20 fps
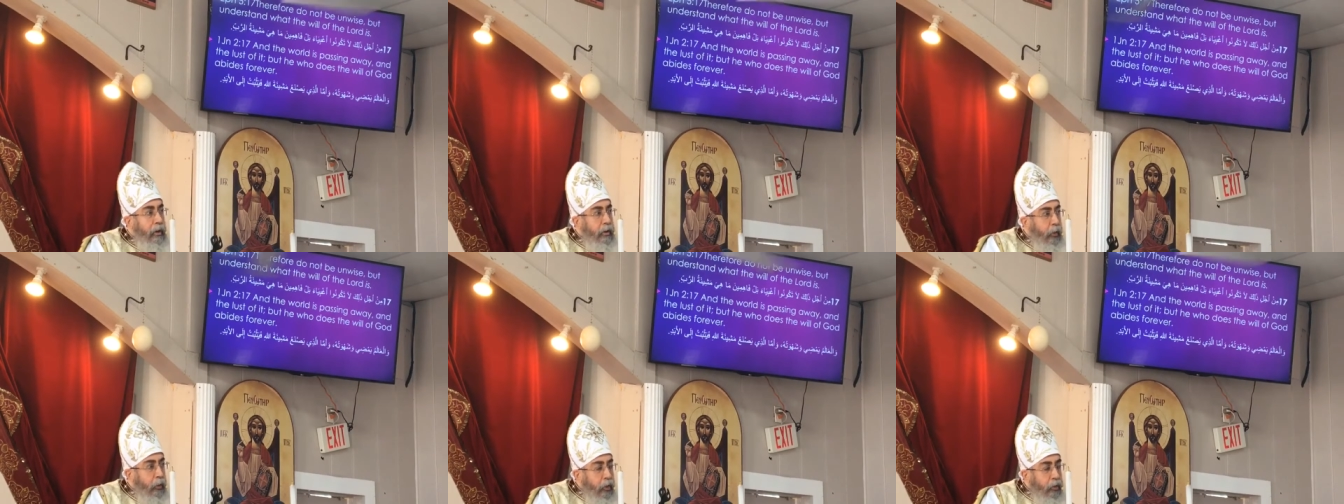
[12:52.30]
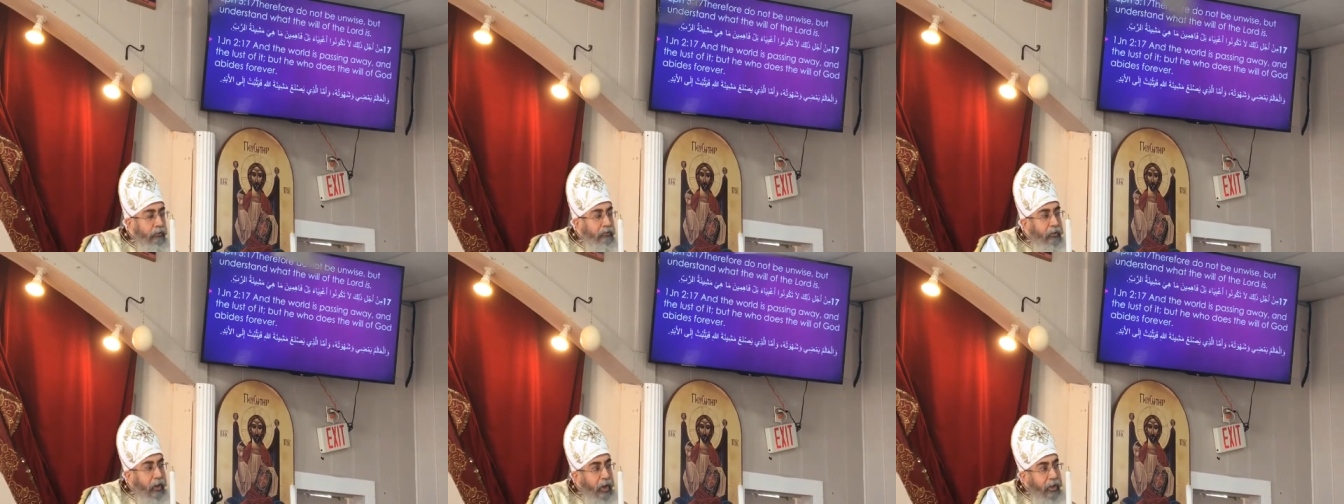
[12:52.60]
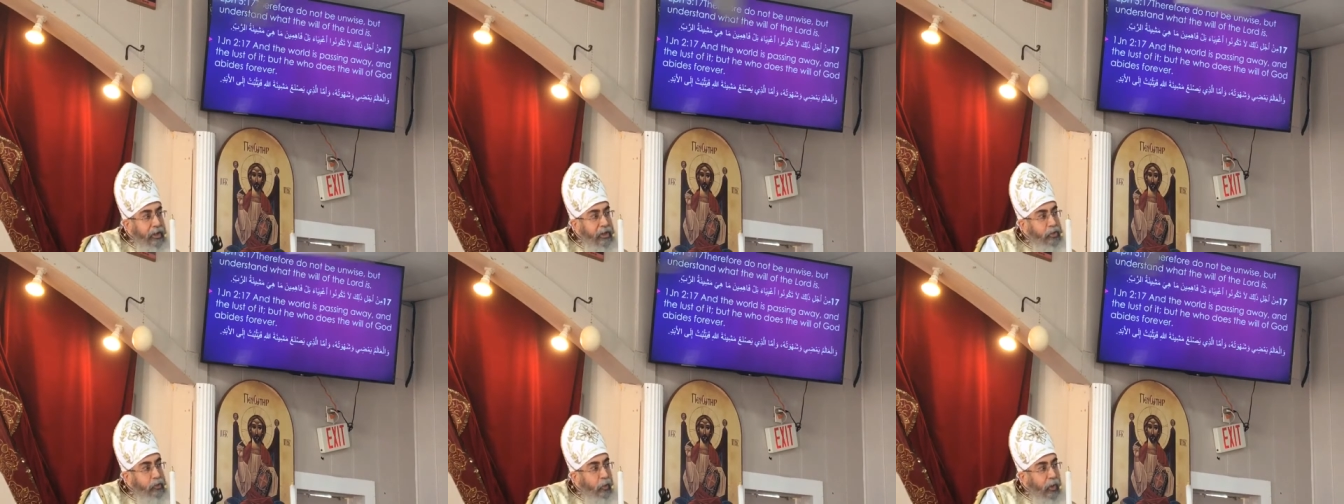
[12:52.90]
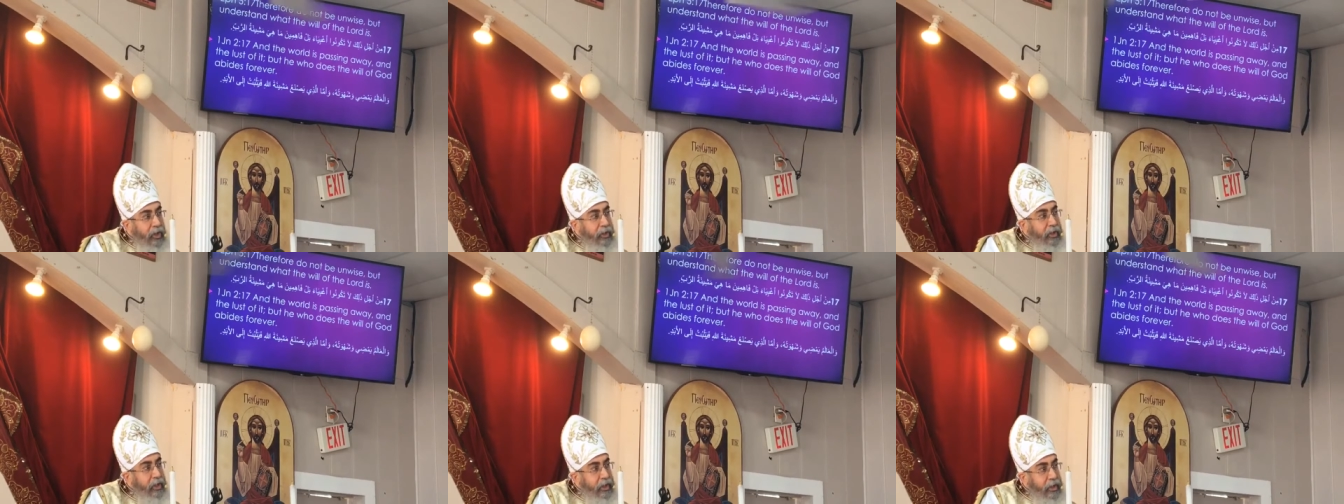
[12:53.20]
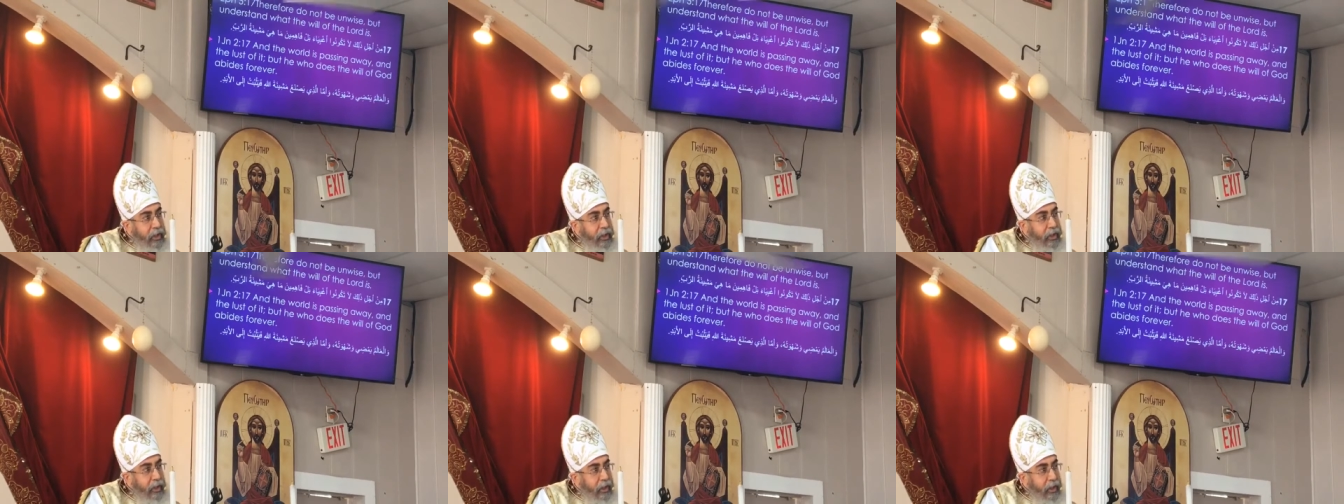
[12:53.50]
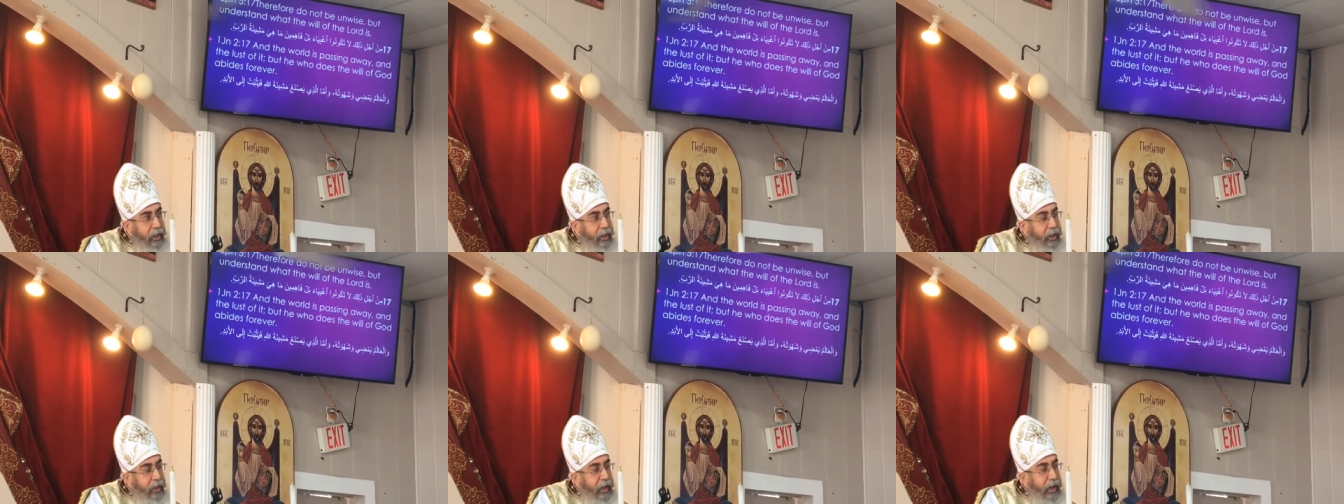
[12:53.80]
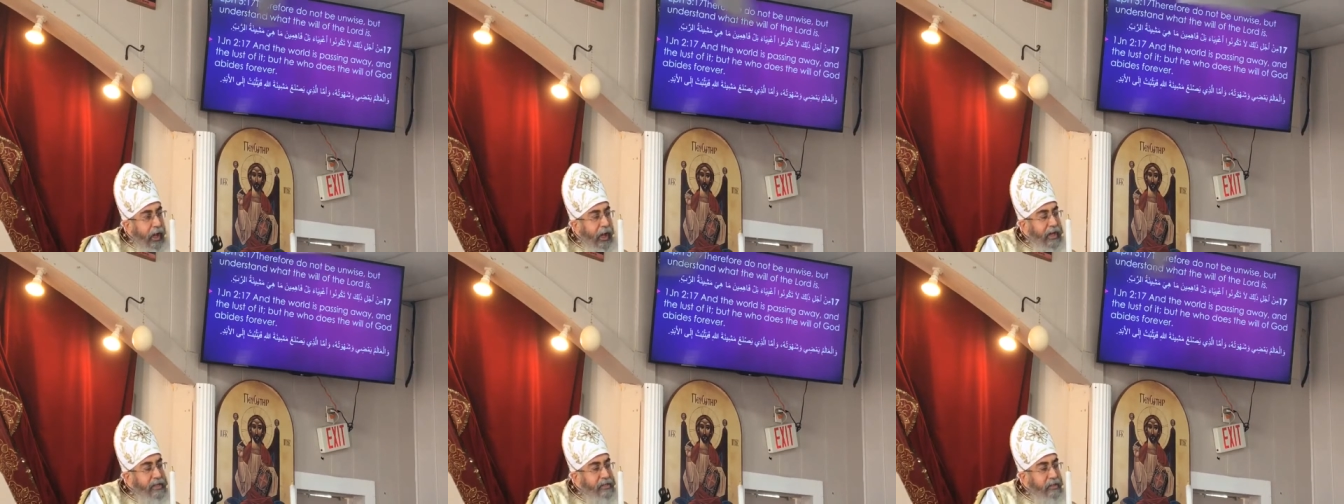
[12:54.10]
The will of God is what He
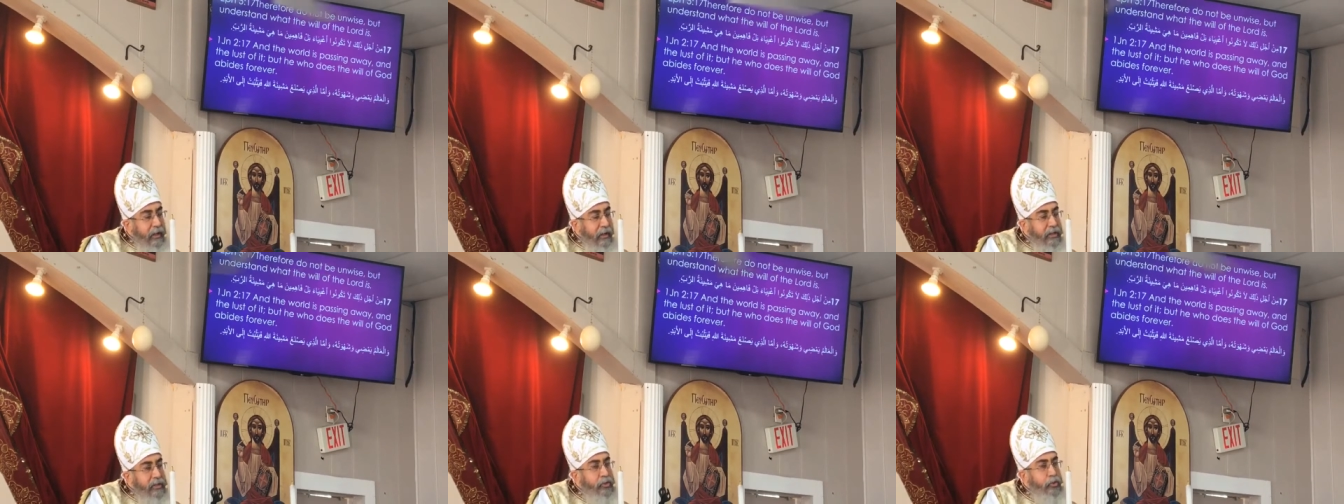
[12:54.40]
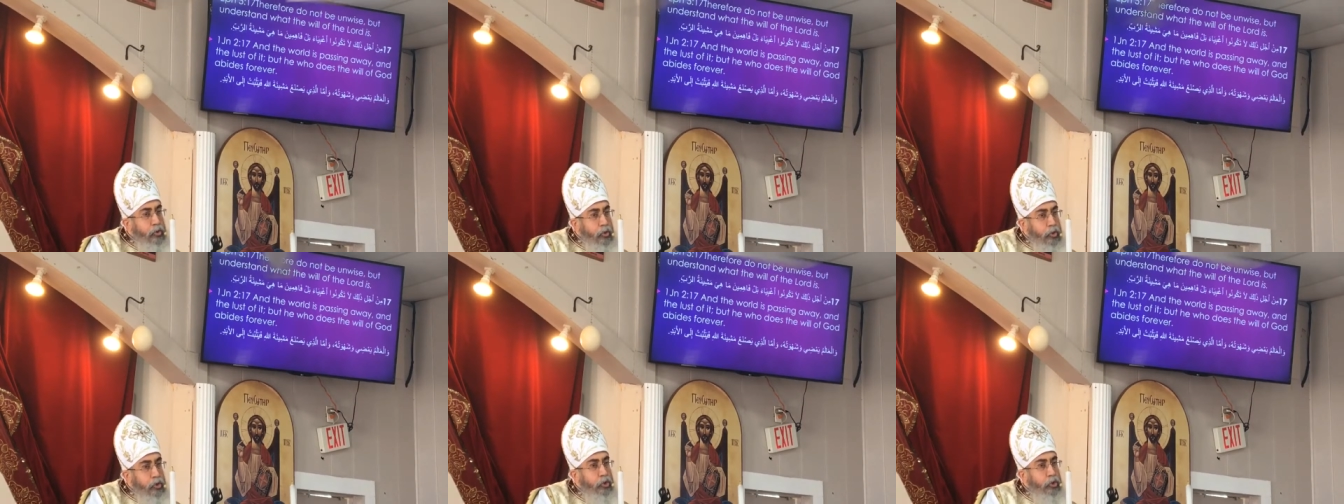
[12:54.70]
asks us